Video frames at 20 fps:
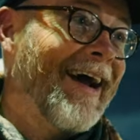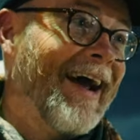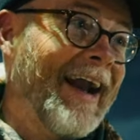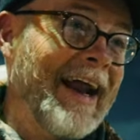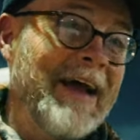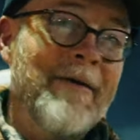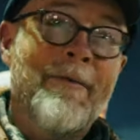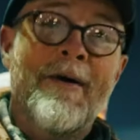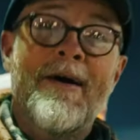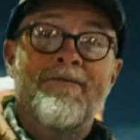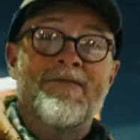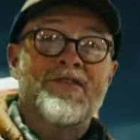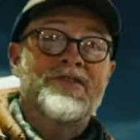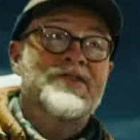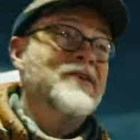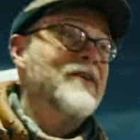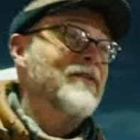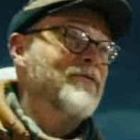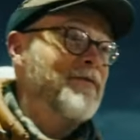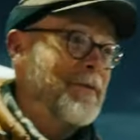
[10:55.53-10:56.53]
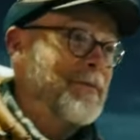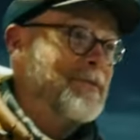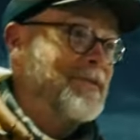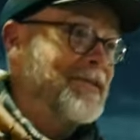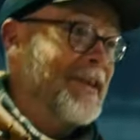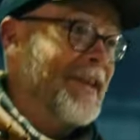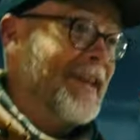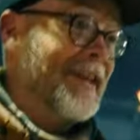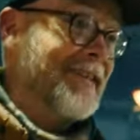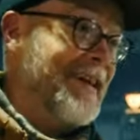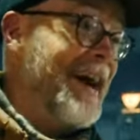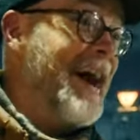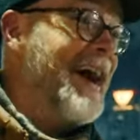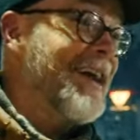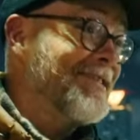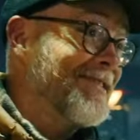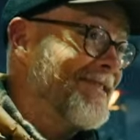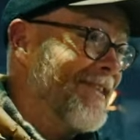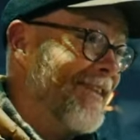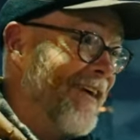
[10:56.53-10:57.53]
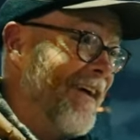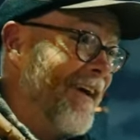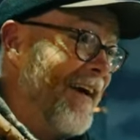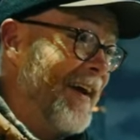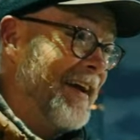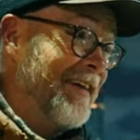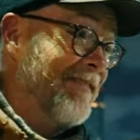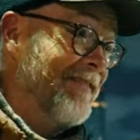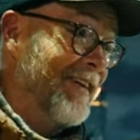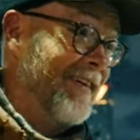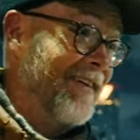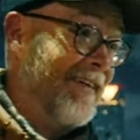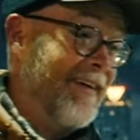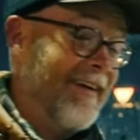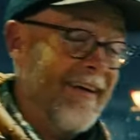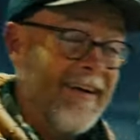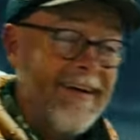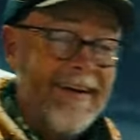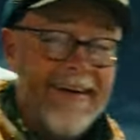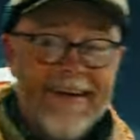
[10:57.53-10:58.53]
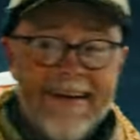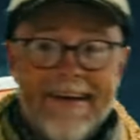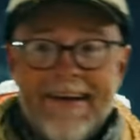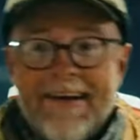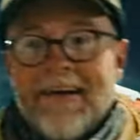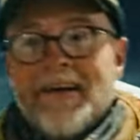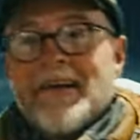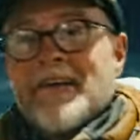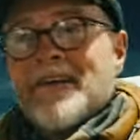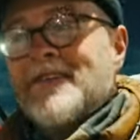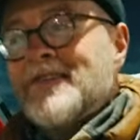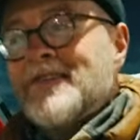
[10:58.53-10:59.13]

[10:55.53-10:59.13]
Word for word: He wasn't for sure if it was still attached or not. I can't even imagine.